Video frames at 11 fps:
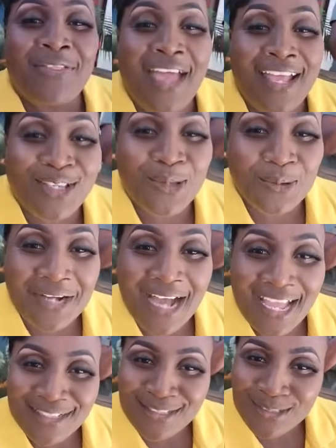Thank you
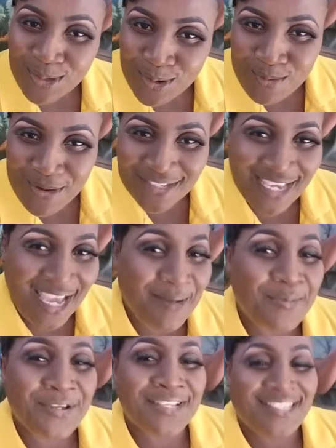guys so much. I
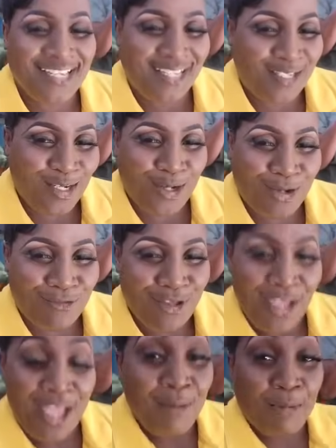appreciate the love.
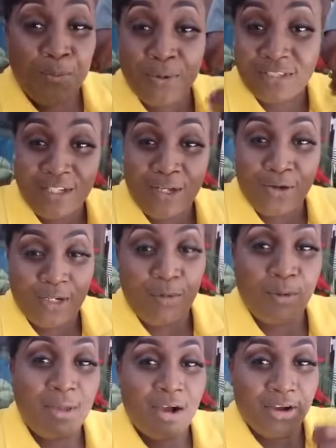Me pretty now,
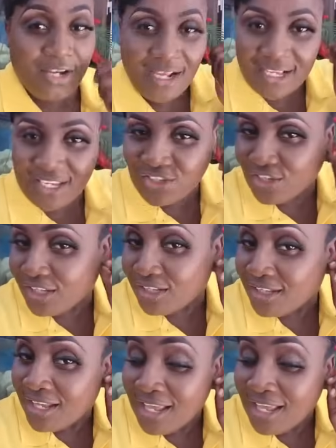but me go in the kitchen.